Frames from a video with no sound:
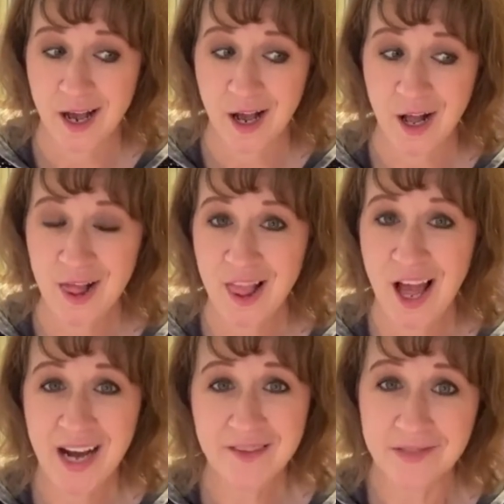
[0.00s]
a
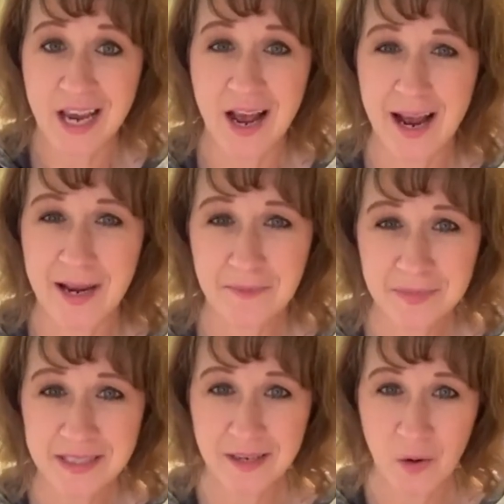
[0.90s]
lot of
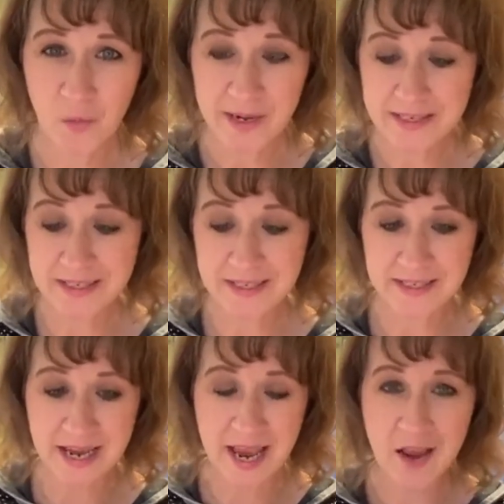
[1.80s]
times we
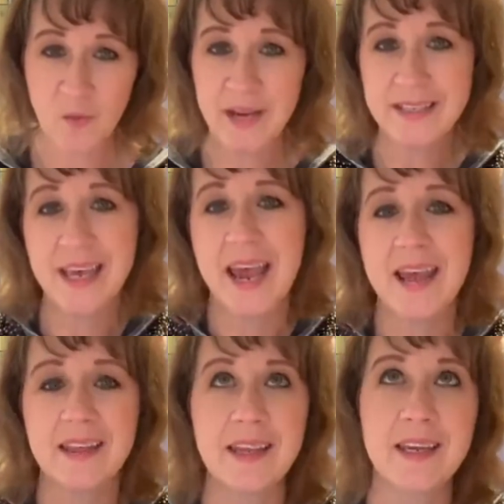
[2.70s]

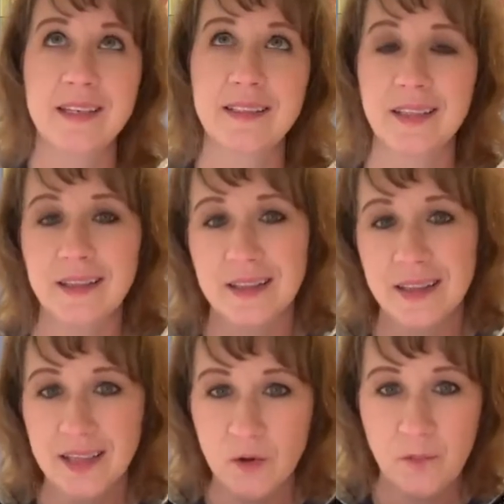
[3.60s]
take these
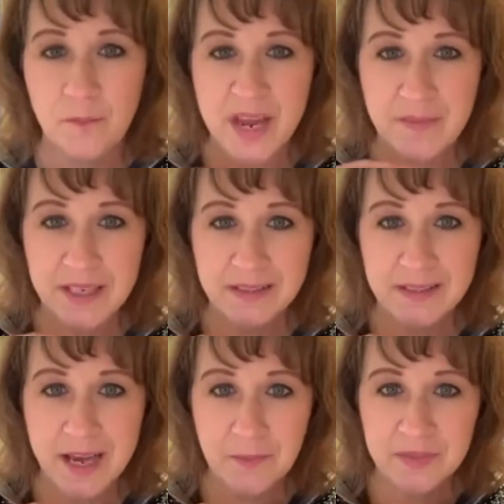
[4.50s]
little baby
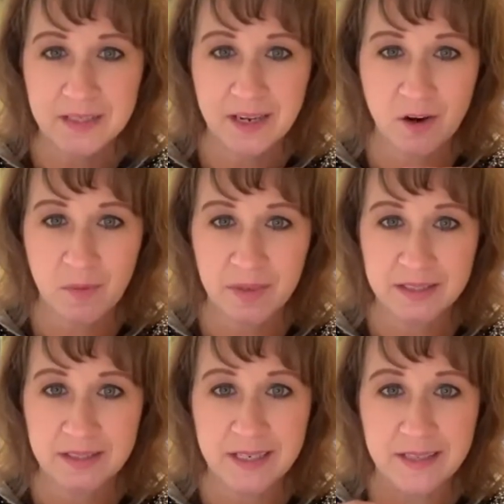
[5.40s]
steps in our
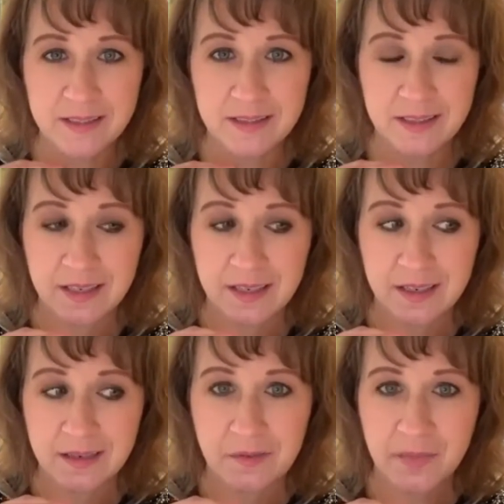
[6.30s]
business
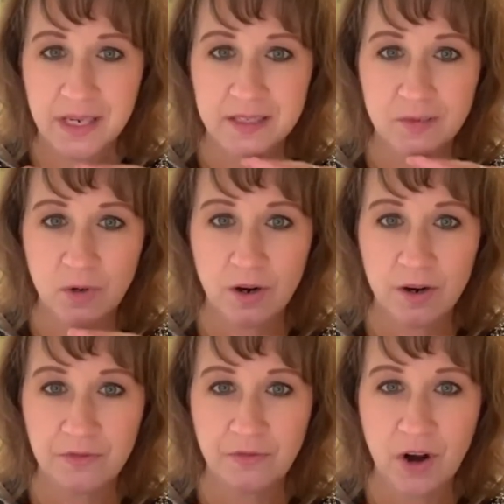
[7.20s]
because we're
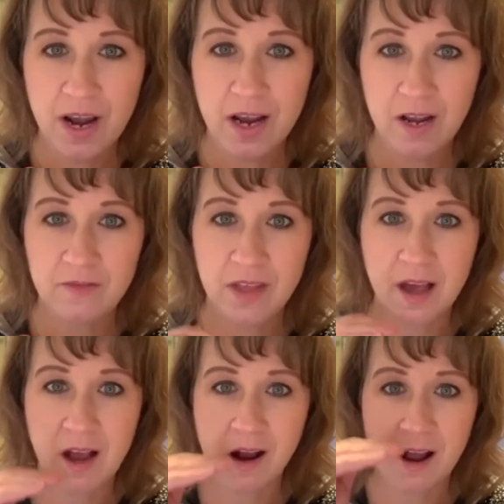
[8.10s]
afraid of the
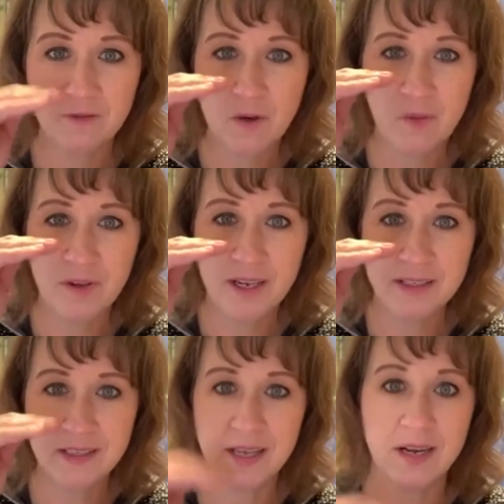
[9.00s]

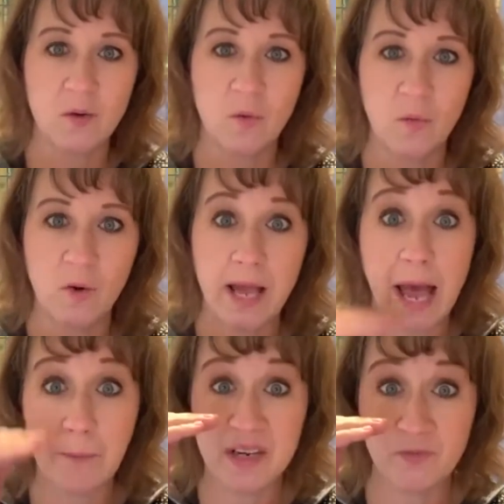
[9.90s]
uncomfortableness that would
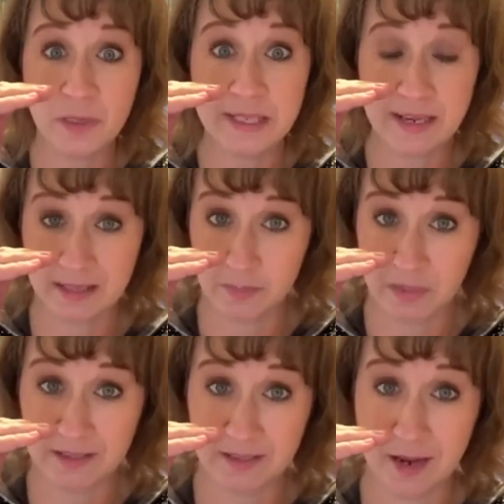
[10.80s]
happen if we take this
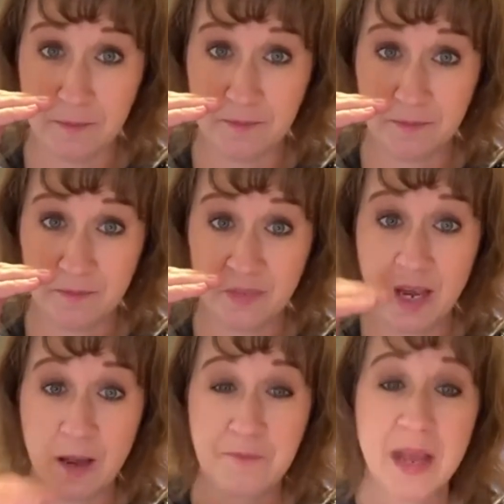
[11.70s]
big step.
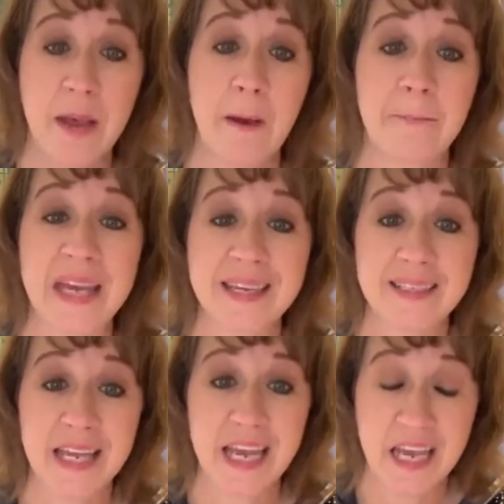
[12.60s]
Okay?
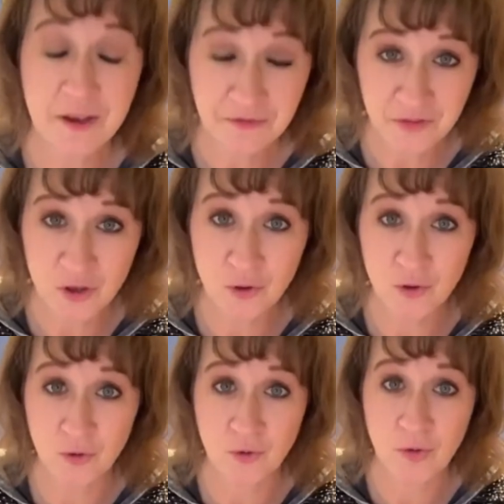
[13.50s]
Because if
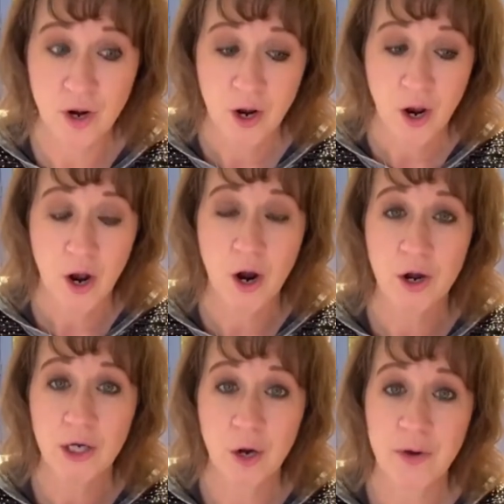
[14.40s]
you
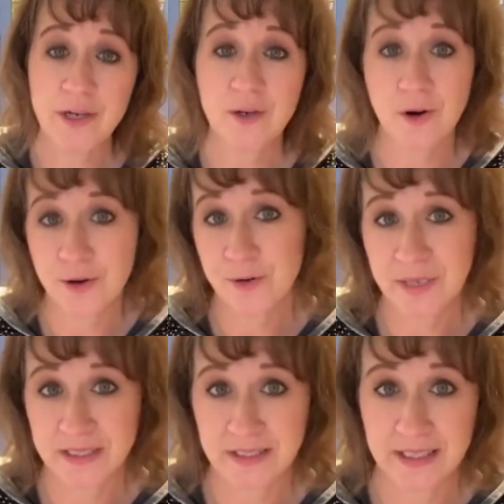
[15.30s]
are going to grow your
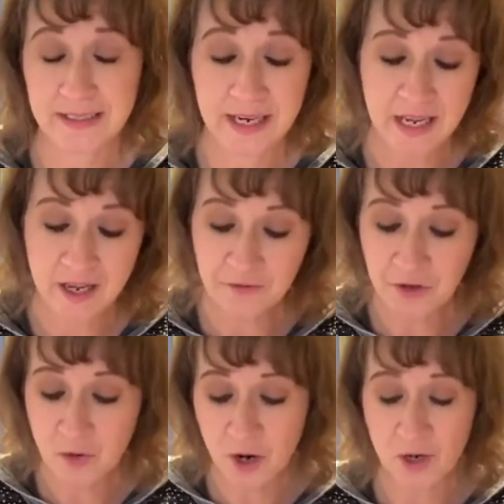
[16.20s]
business and if
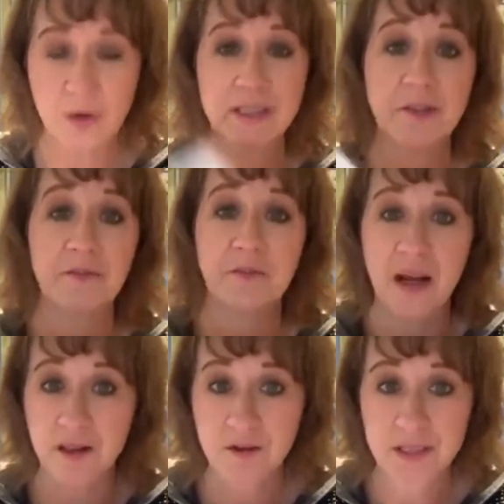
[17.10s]
you are going to
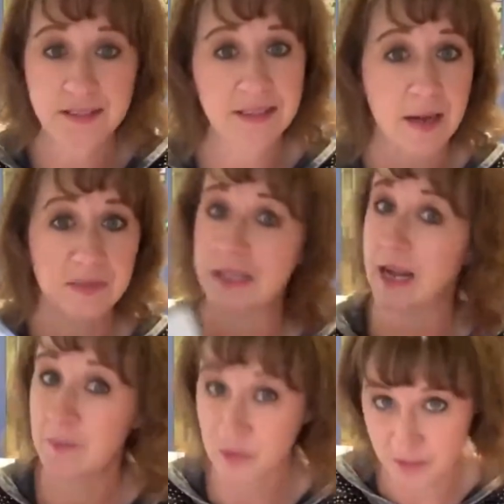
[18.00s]
follow the steps that
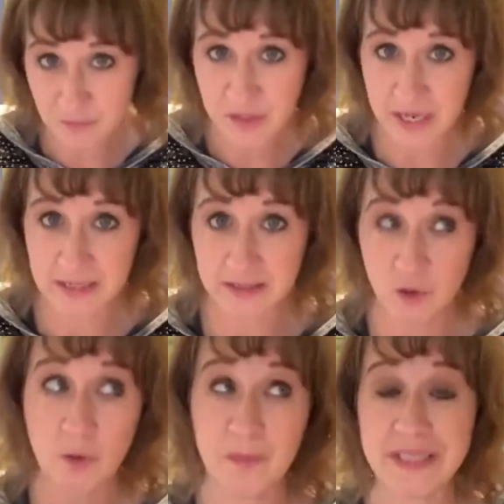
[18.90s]
I put in place,
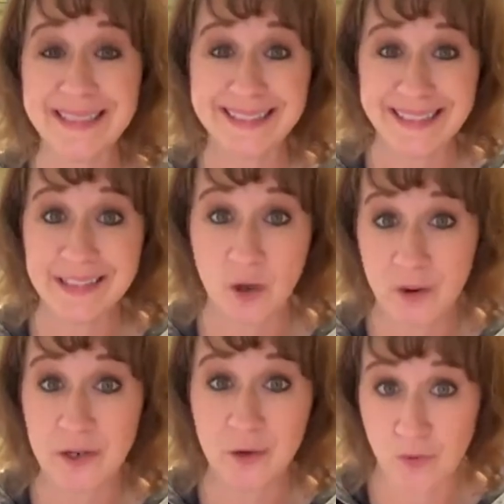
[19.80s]
your business is
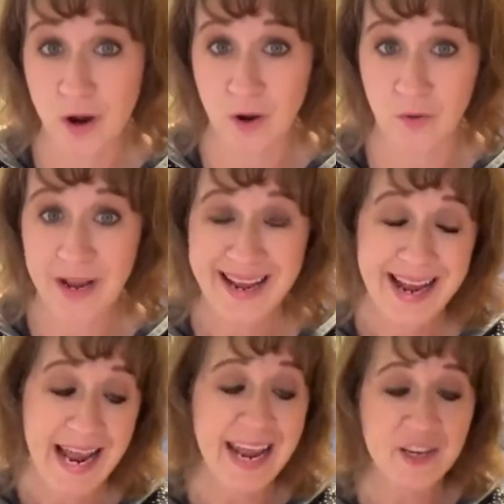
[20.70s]
going to grow
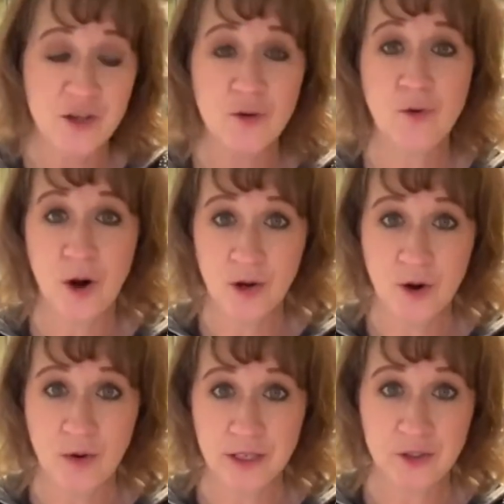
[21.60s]
and you are
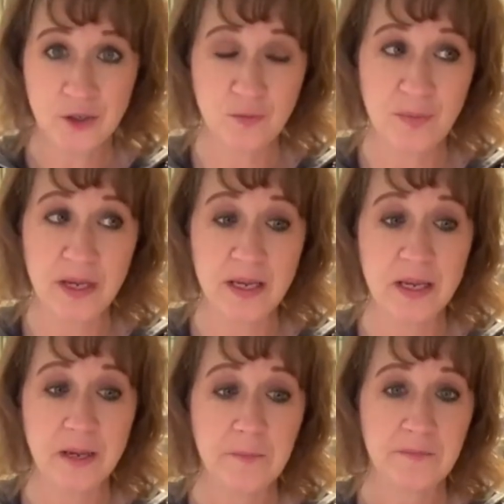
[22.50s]
going to be,